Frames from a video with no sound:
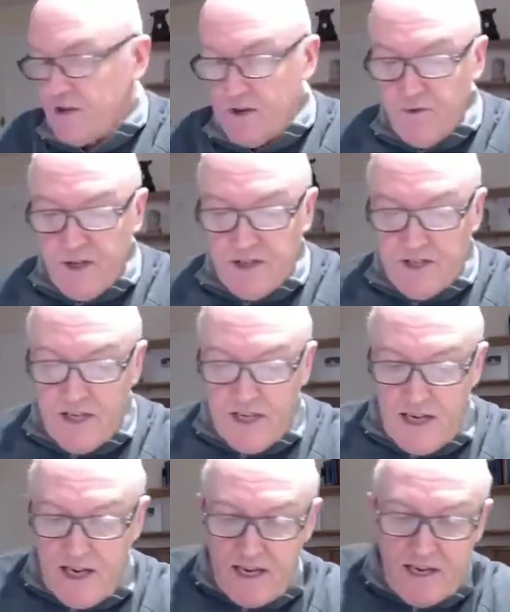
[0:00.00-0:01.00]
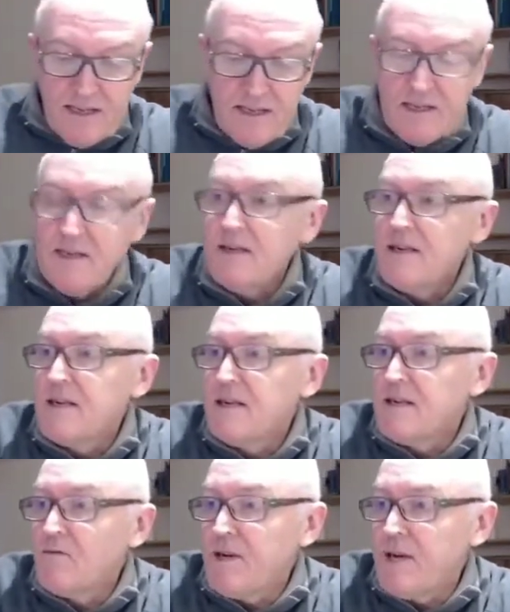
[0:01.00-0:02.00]
So we can see it here.
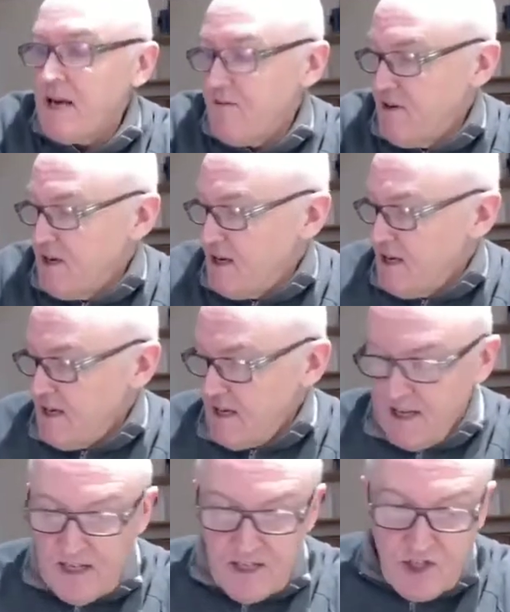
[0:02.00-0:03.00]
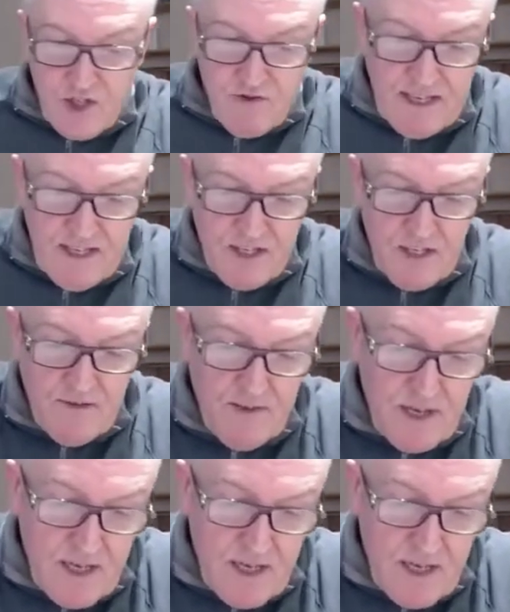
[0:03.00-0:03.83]
We have strands of